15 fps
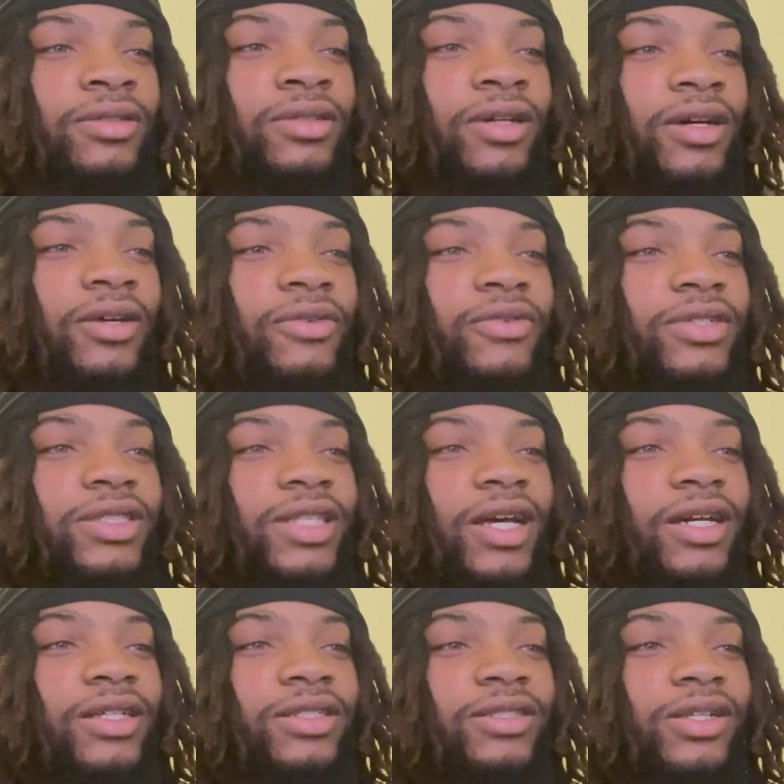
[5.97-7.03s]
I wish I
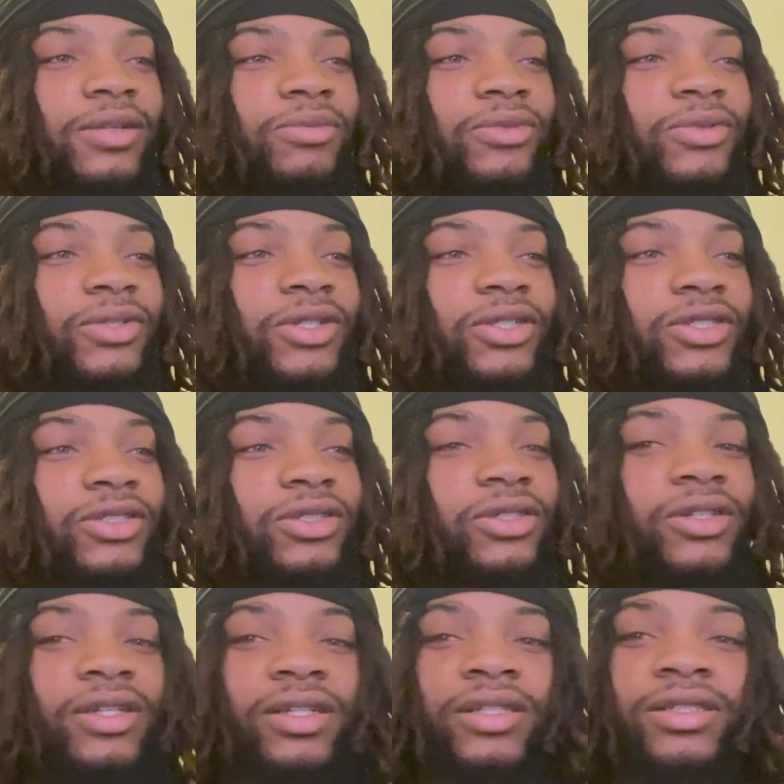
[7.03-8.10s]
could jump through this
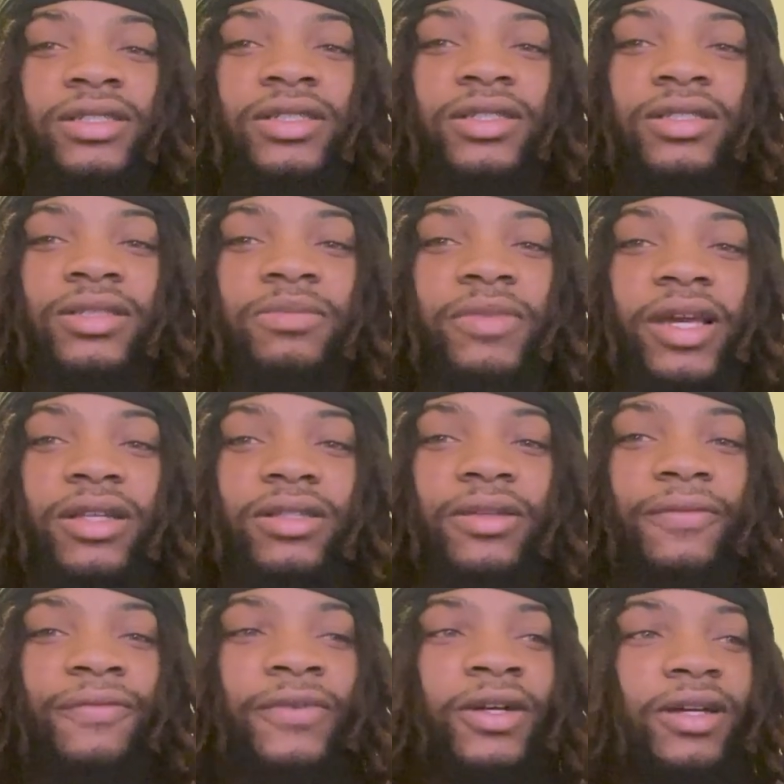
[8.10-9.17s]
screen and just smack the
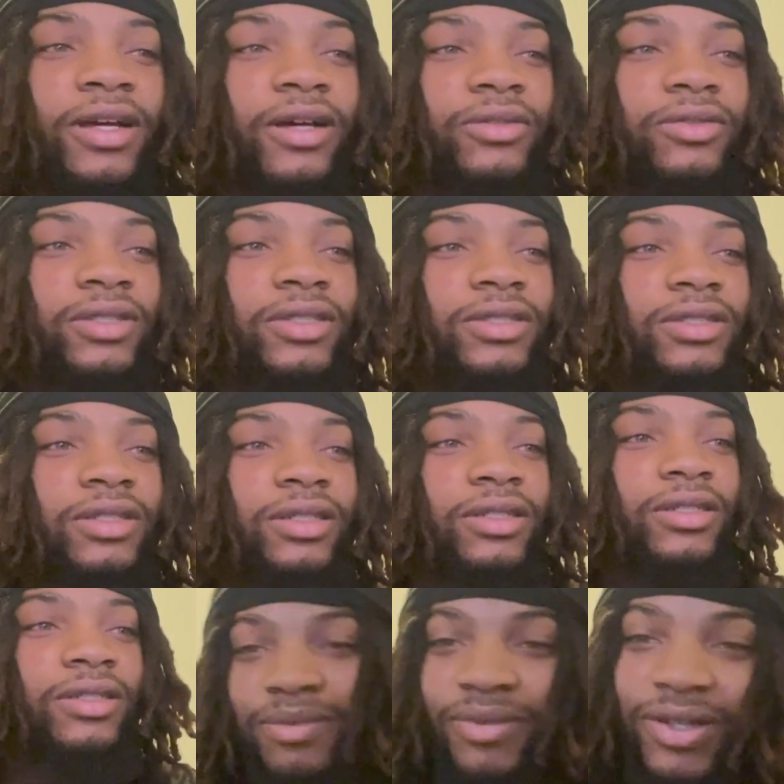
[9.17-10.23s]
fuck out this
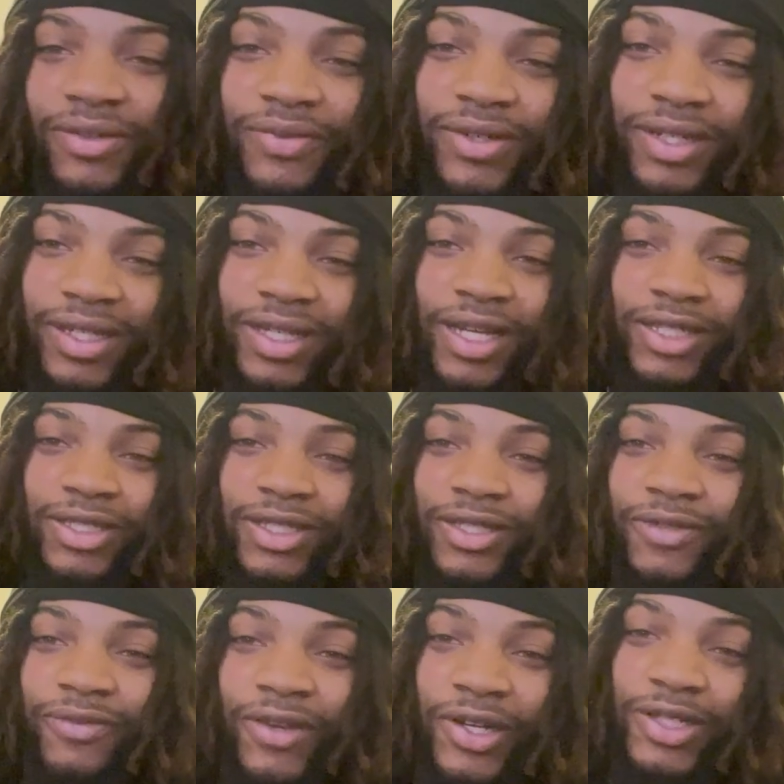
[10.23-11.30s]
nigga. Boy to catch his
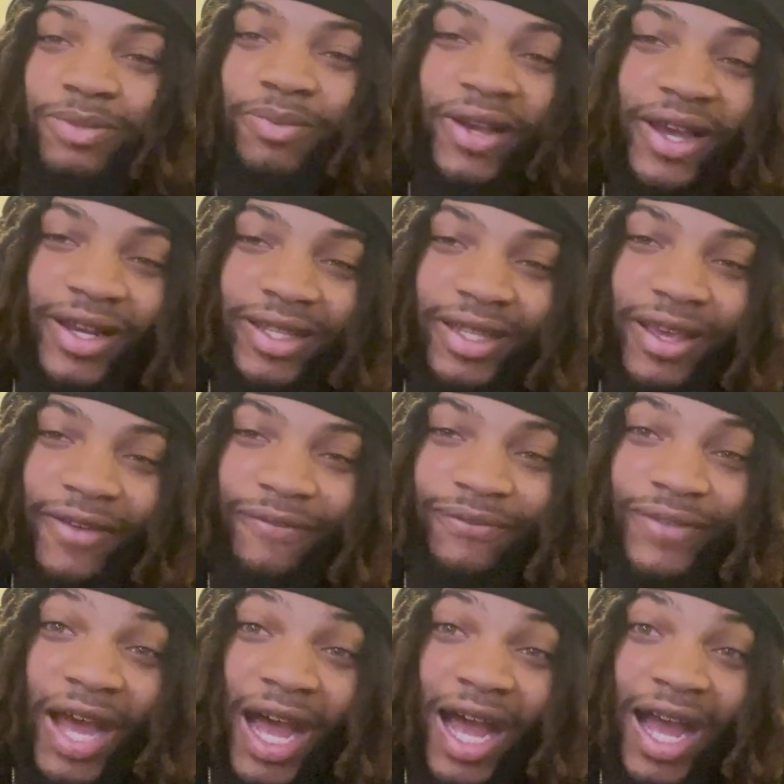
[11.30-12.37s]
first body at
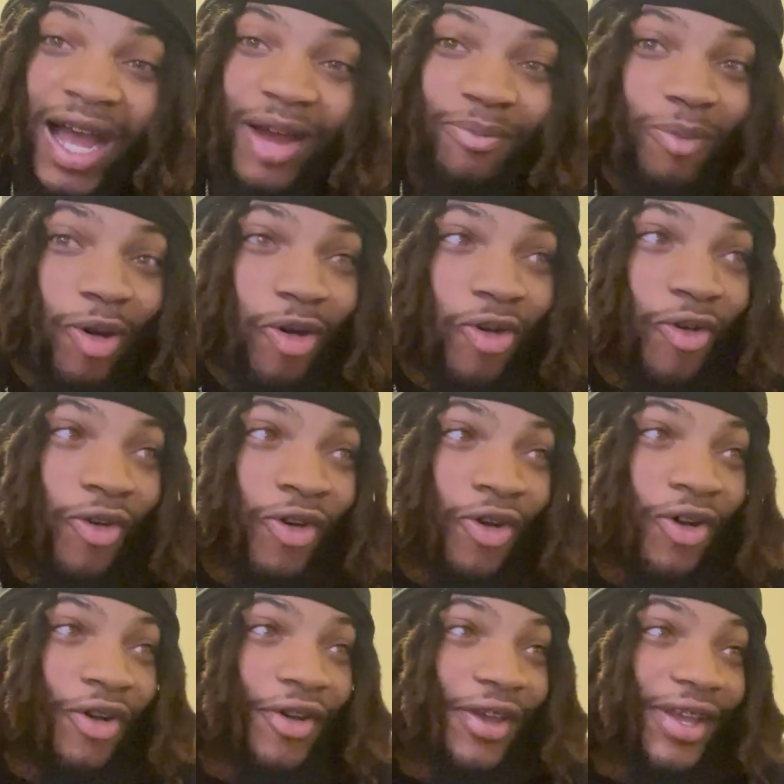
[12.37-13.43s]
five,
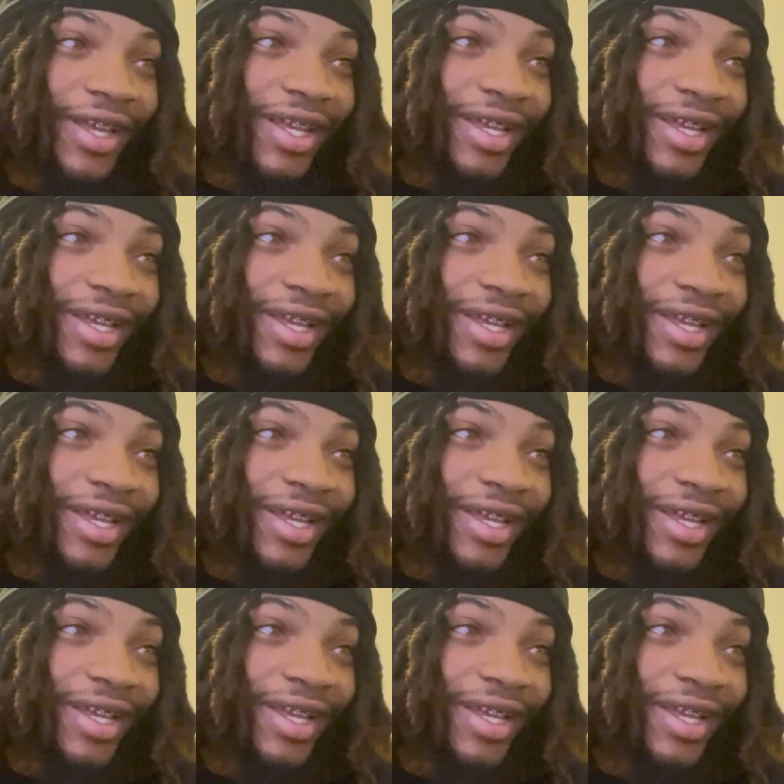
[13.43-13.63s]
boy.